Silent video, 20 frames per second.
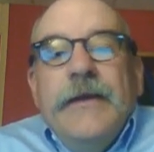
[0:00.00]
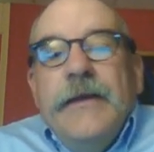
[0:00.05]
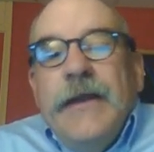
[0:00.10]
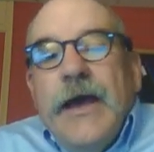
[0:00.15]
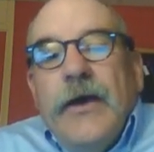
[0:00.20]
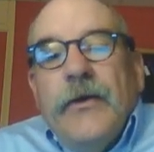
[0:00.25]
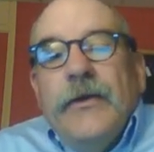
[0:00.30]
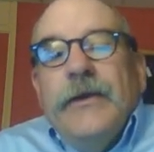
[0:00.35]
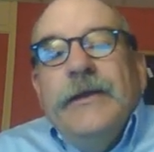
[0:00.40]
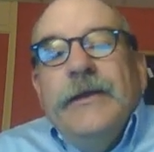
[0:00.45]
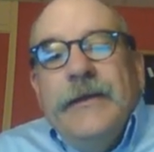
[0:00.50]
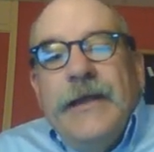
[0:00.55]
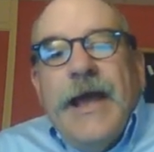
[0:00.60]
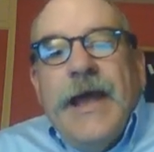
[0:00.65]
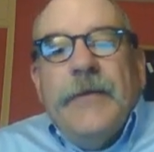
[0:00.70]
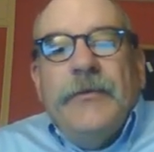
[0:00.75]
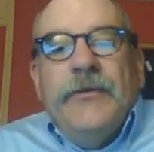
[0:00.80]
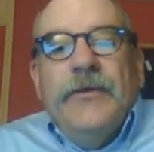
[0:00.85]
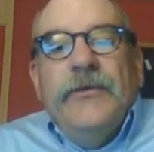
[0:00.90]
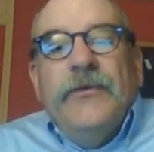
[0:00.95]
Now, in the
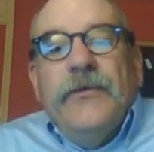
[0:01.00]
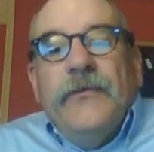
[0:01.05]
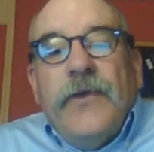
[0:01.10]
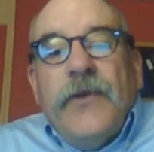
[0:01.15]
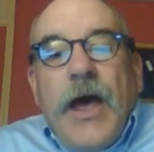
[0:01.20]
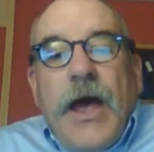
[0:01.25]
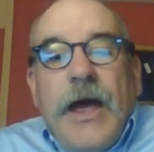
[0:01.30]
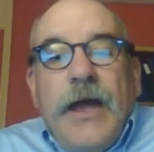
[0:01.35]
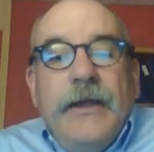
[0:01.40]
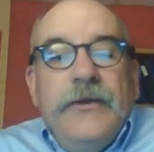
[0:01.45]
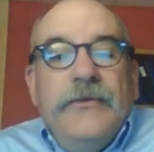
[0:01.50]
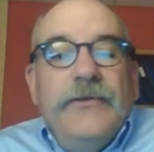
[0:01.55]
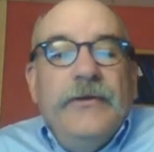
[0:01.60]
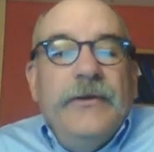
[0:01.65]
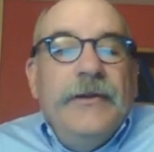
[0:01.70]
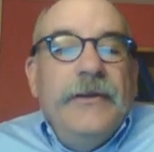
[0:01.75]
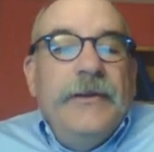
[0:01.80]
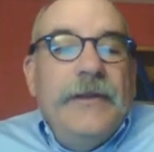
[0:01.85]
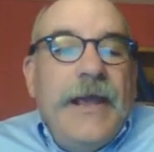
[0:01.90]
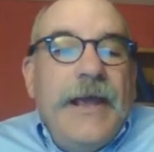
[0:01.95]
absence of tides
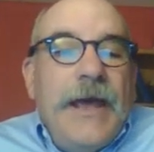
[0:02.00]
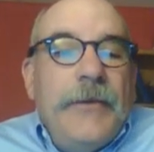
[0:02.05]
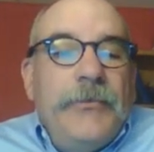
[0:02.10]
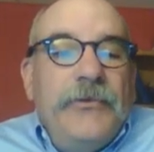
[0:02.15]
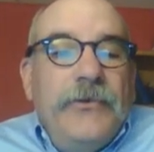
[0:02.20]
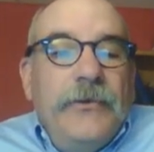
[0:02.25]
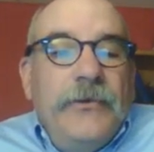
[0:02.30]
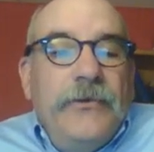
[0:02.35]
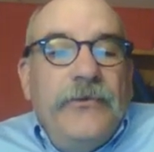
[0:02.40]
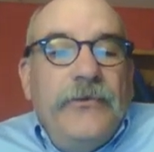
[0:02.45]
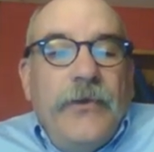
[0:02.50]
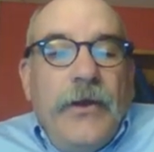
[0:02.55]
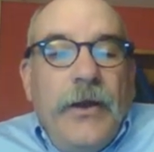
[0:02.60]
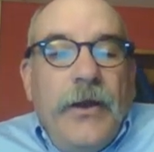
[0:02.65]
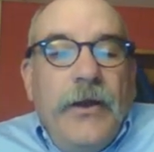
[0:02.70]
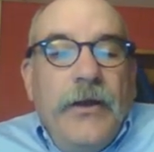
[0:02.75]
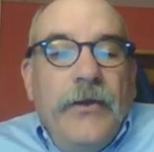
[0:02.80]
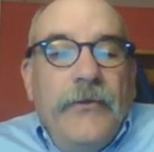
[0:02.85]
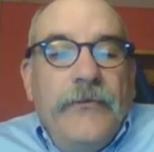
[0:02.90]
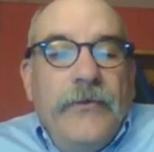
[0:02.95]
and in the absence
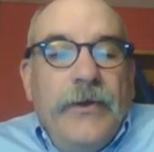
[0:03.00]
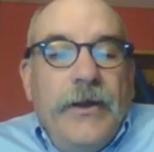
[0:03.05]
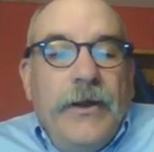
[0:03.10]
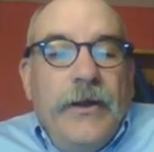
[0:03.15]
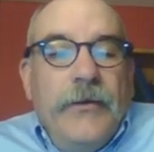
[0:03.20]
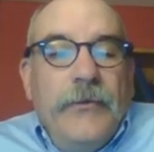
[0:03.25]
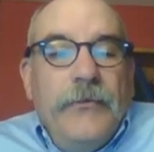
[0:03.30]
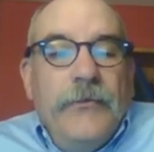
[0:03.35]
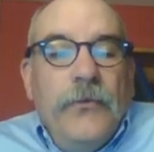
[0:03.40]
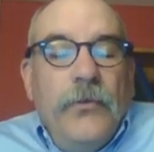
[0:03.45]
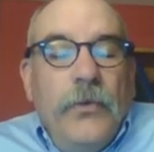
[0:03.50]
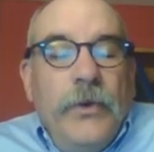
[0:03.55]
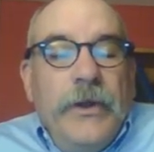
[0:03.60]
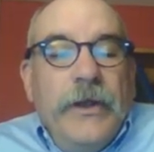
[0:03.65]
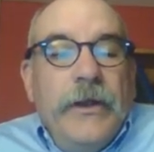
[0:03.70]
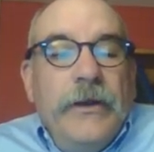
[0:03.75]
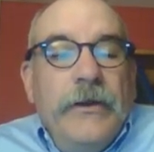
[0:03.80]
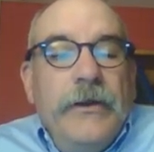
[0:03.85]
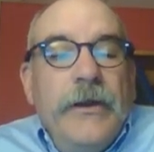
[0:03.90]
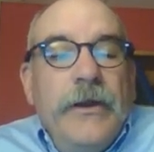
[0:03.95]
of uh,
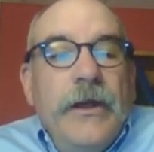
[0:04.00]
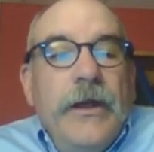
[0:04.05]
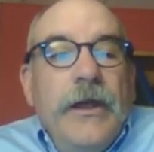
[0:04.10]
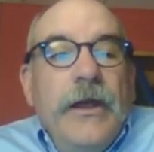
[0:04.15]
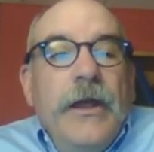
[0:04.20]
wind,